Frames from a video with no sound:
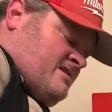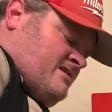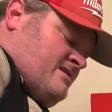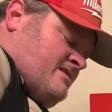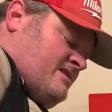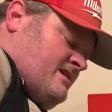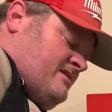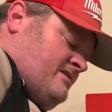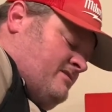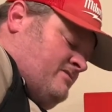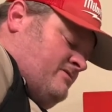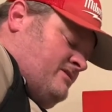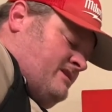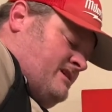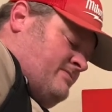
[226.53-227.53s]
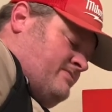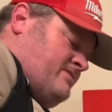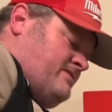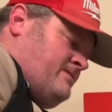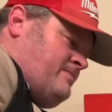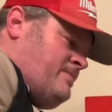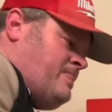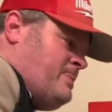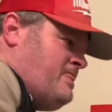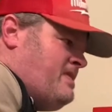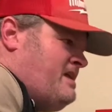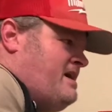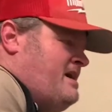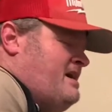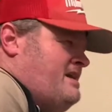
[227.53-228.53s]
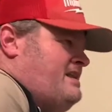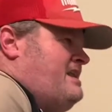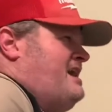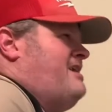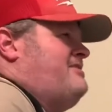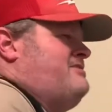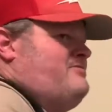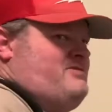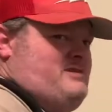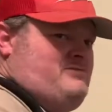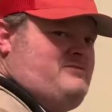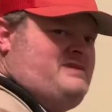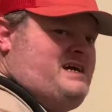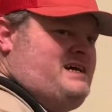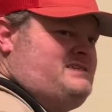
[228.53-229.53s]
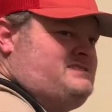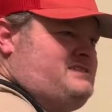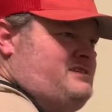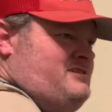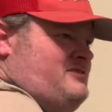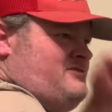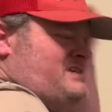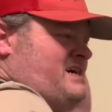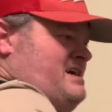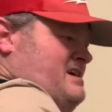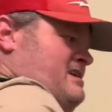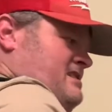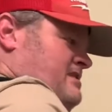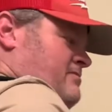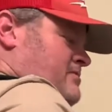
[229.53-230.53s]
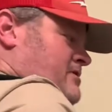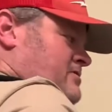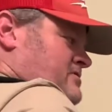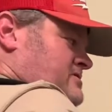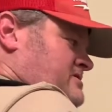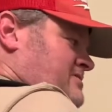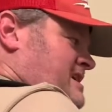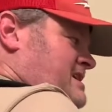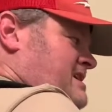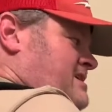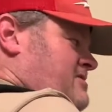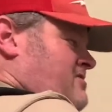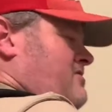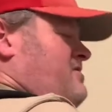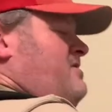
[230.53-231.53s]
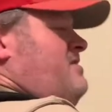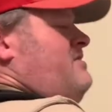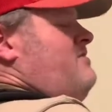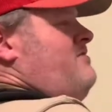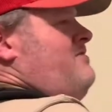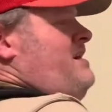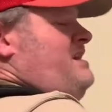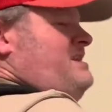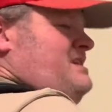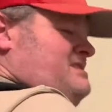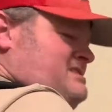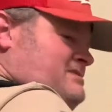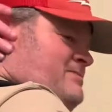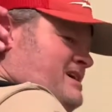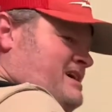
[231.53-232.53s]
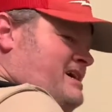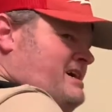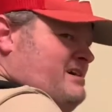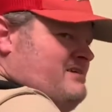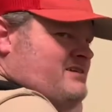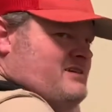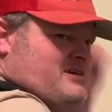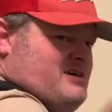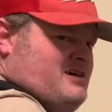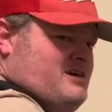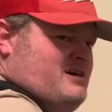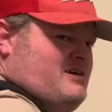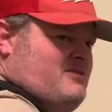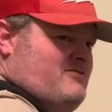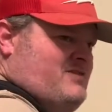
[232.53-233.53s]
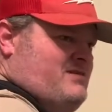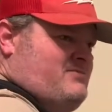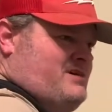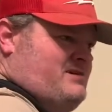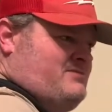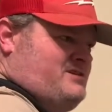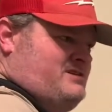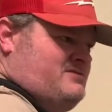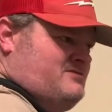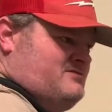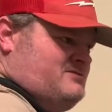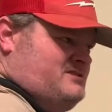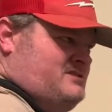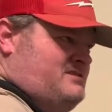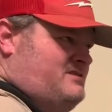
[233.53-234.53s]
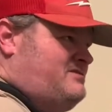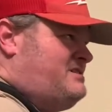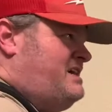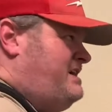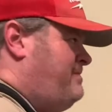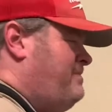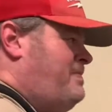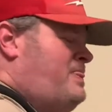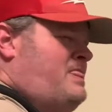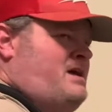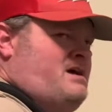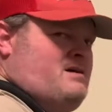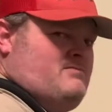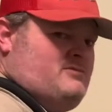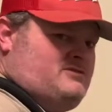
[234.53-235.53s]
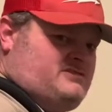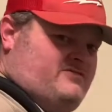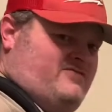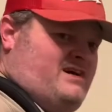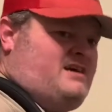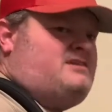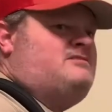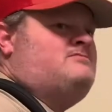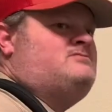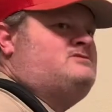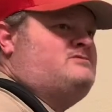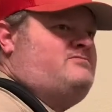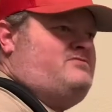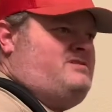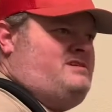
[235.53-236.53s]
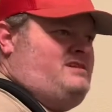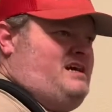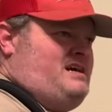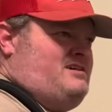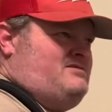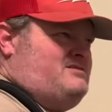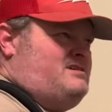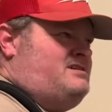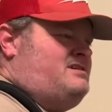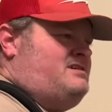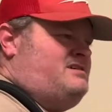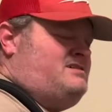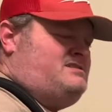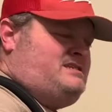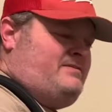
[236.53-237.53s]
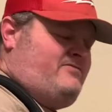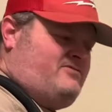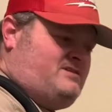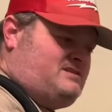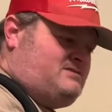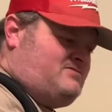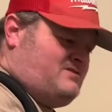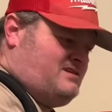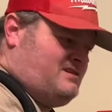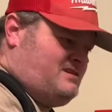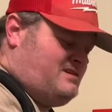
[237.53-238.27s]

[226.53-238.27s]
that little clip. Now you're probably asking, okay, the motor's right here, right next to my head, right by my ears, okay? Most vacuums are pretty loud, except for this one.